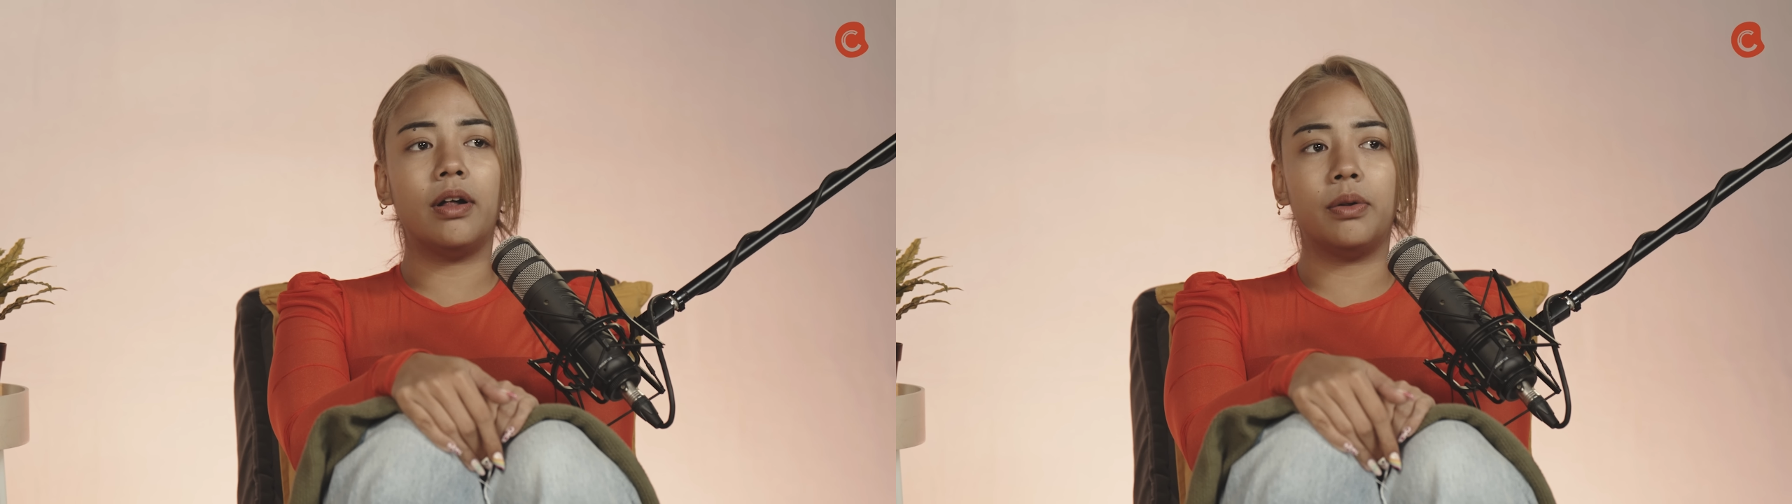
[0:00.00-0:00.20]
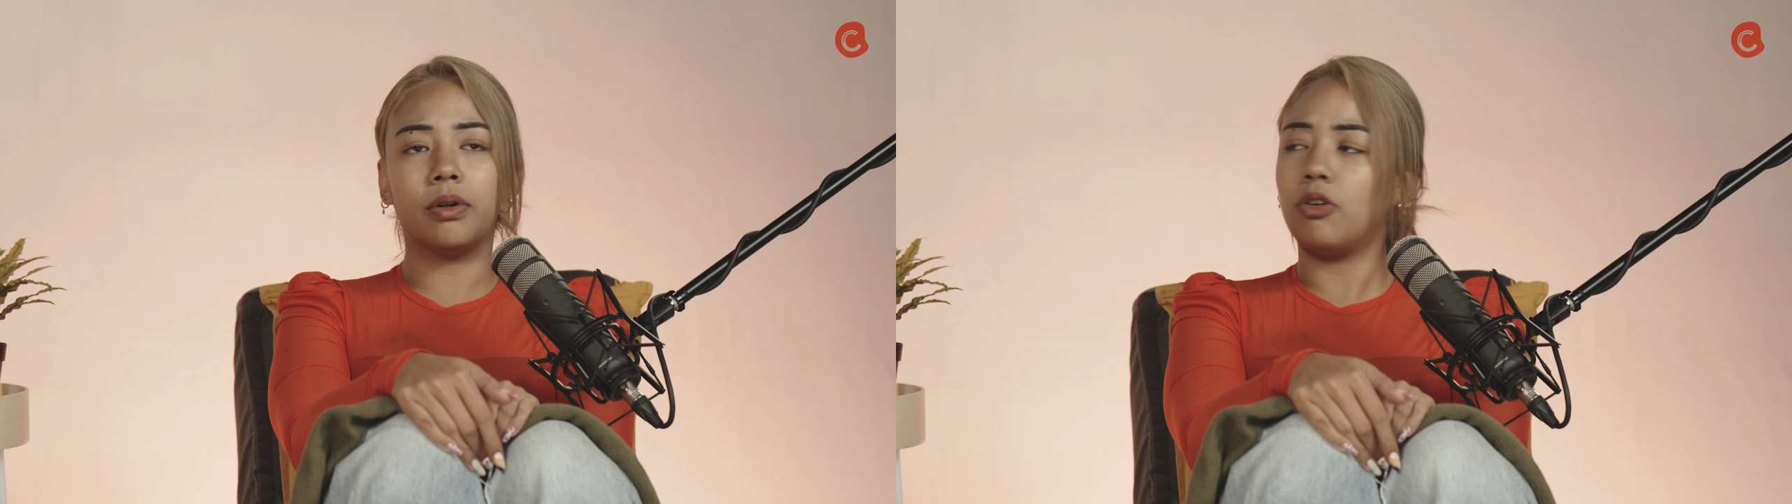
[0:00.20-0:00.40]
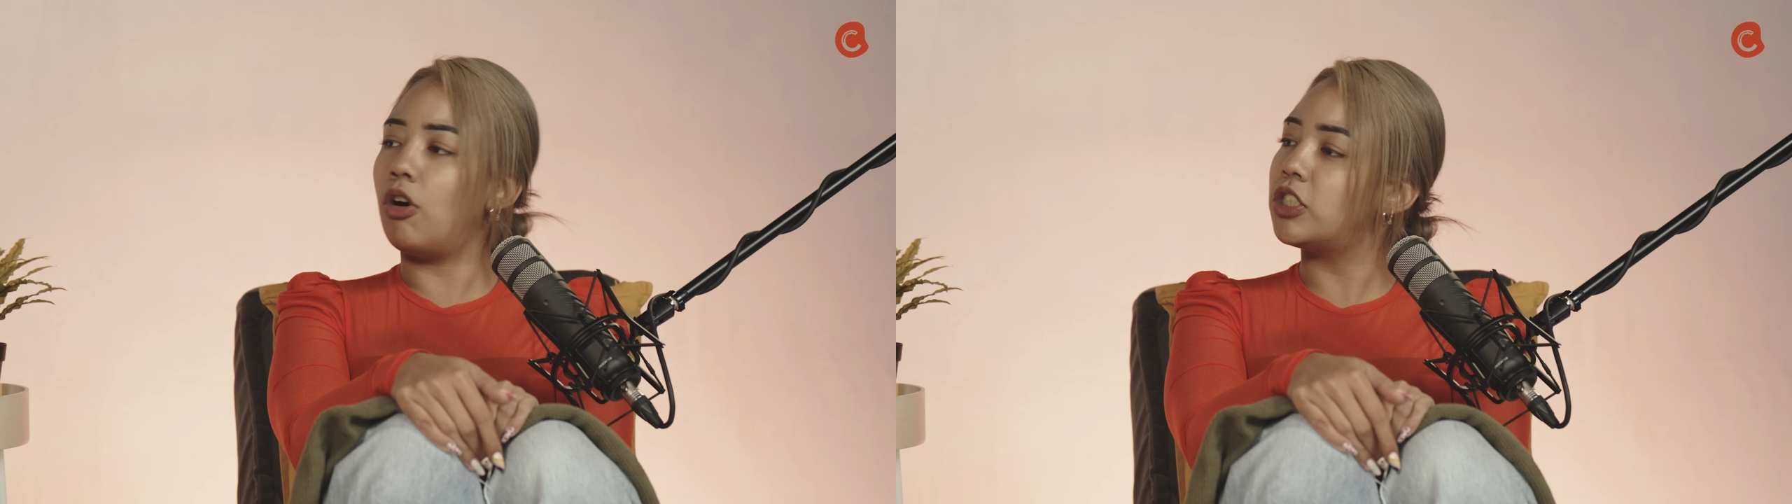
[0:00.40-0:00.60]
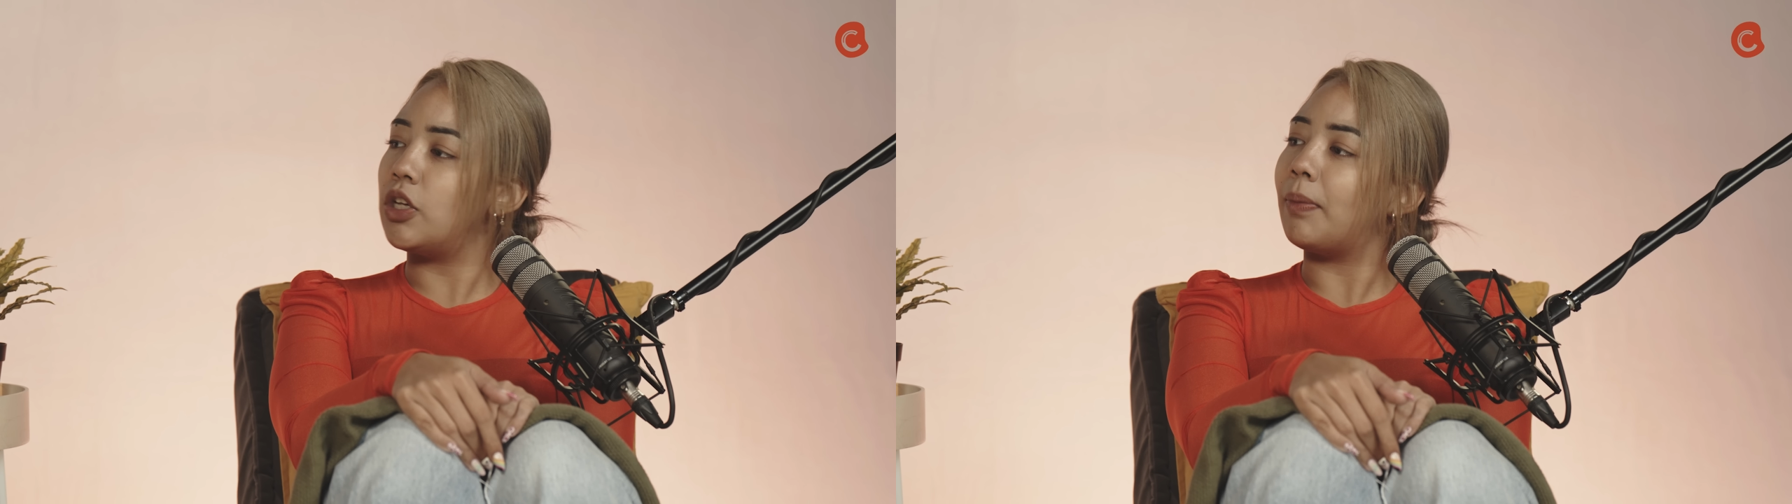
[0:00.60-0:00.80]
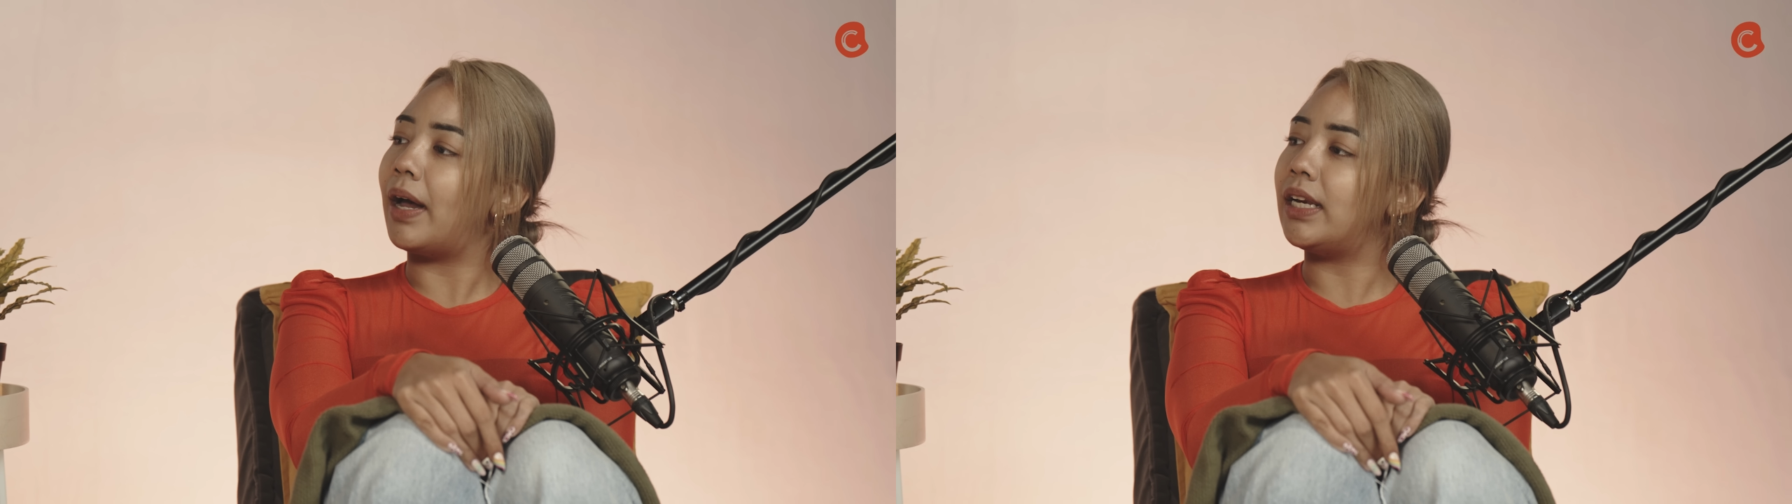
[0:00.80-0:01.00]
it'll cross
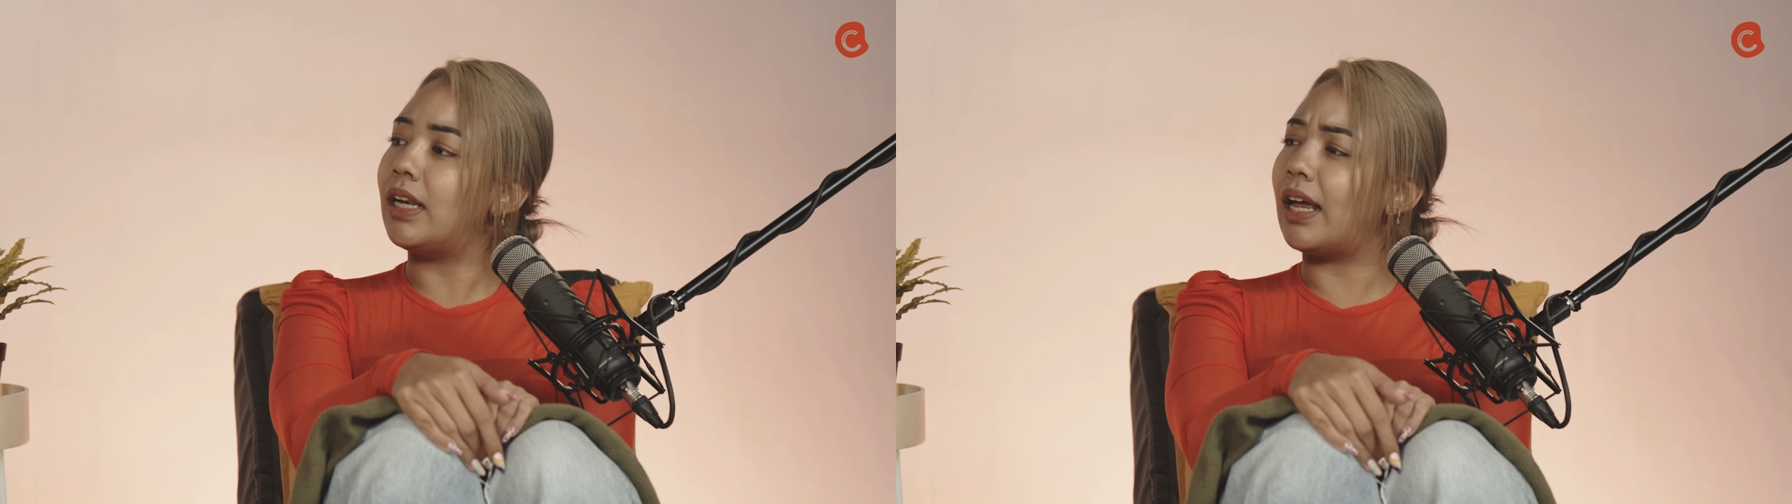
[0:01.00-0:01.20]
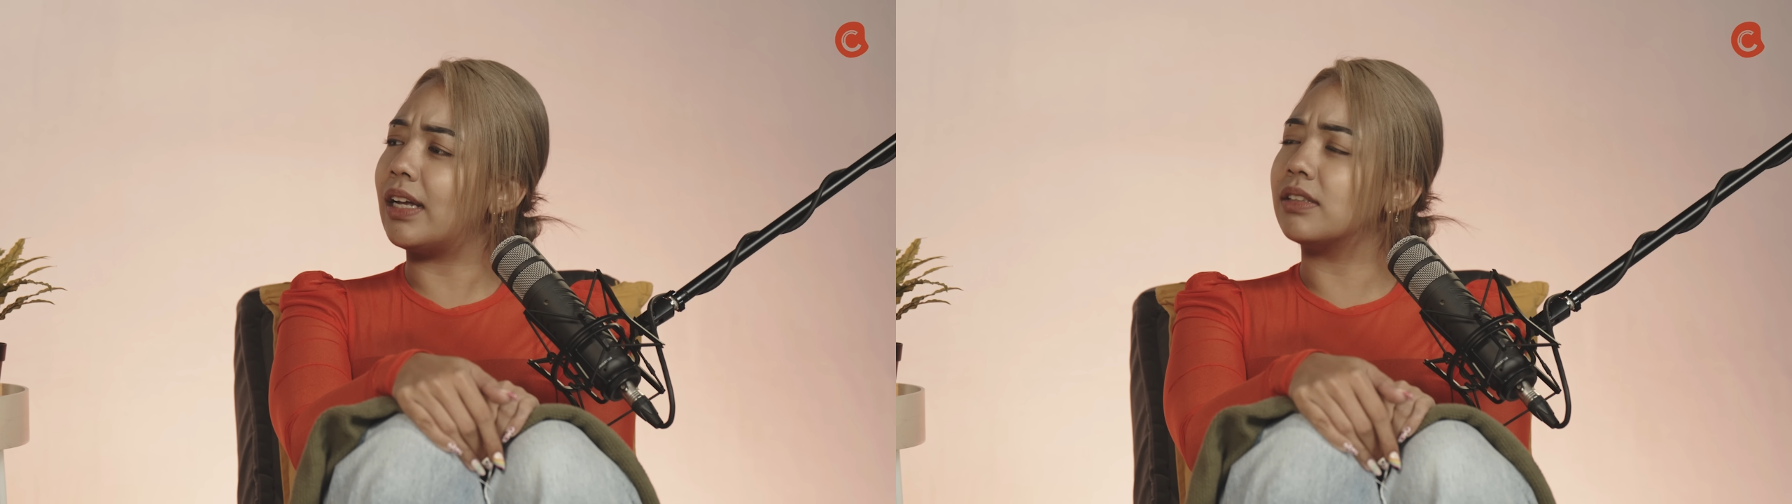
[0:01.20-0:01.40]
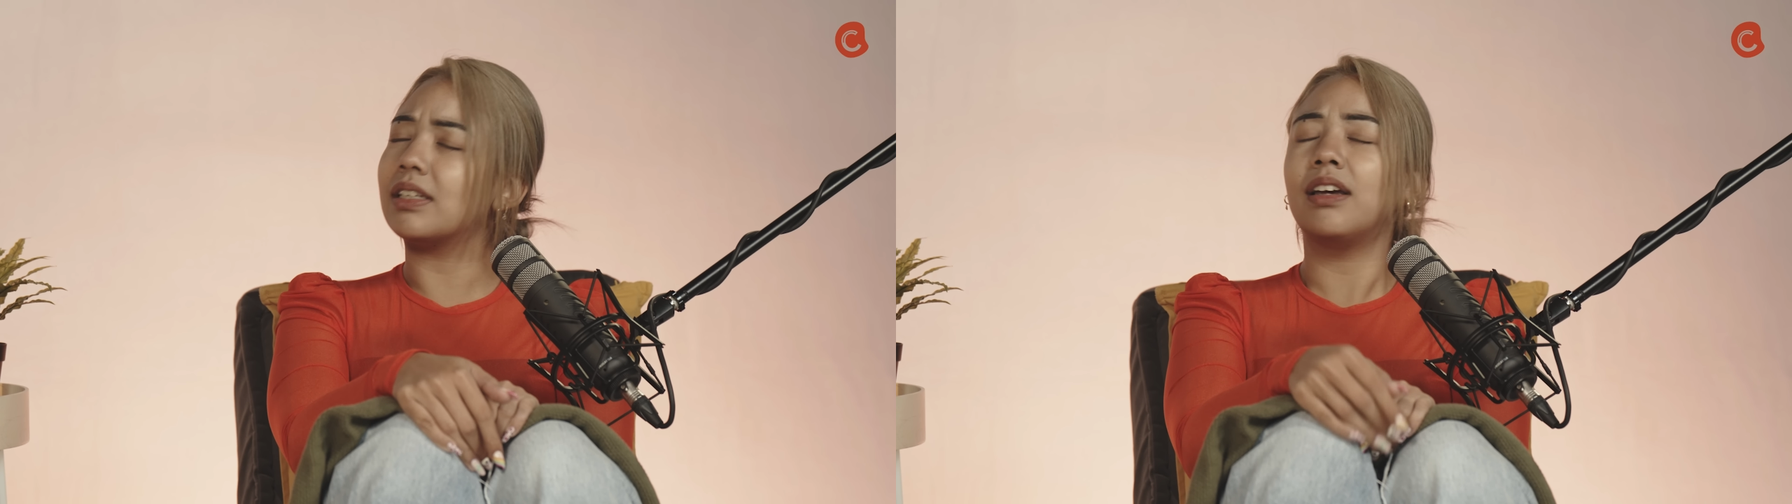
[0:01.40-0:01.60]
your mind, like,